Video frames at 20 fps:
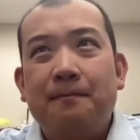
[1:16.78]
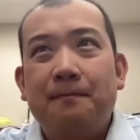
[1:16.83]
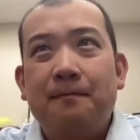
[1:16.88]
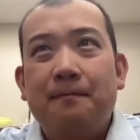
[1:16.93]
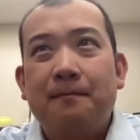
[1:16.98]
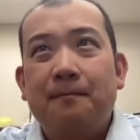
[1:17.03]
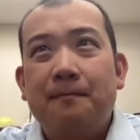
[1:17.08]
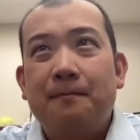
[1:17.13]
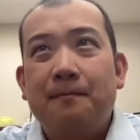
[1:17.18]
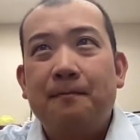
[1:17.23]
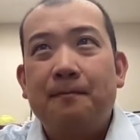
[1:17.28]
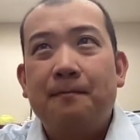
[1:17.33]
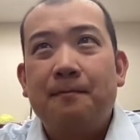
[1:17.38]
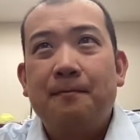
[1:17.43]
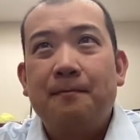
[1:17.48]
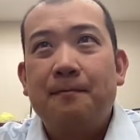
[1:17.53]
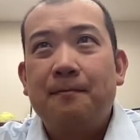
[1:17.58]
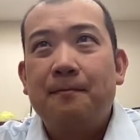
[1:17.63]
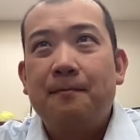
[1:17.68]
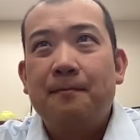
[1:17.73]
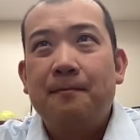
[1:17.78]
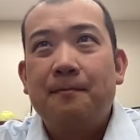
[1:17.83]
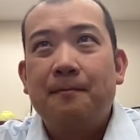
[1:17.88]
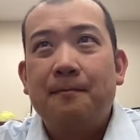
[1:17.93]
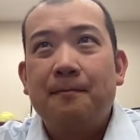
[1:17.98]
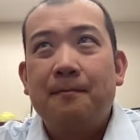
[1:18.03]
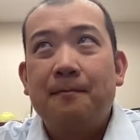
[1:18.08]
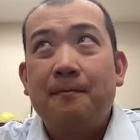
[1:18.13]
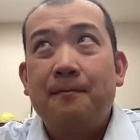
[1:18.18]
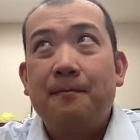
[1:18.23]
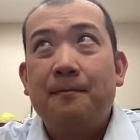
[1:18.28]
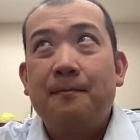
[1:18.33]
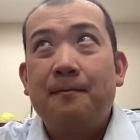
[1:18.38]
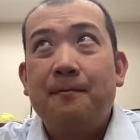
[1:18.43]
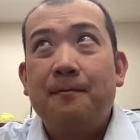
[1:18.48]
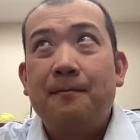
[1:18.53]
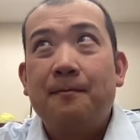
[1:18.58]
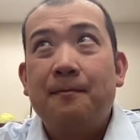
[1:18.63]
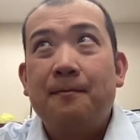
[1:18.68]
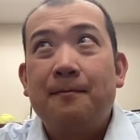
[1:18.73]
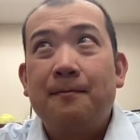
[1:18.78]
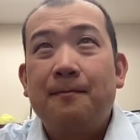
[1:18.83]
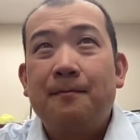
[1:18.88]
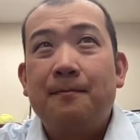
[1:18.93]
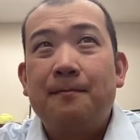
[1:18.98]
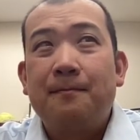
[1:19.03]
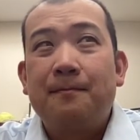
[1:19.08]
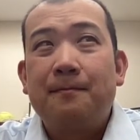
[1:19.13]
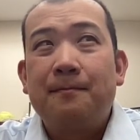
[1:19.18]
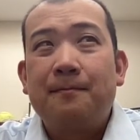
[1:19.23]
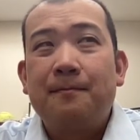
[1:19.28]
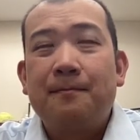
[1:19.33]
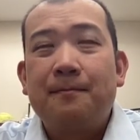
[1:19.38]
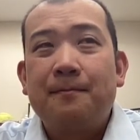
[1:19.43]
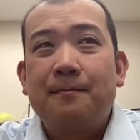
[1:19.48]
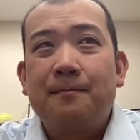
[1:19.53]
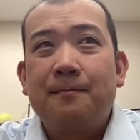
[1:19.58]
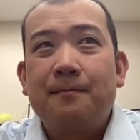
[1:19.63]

(silence)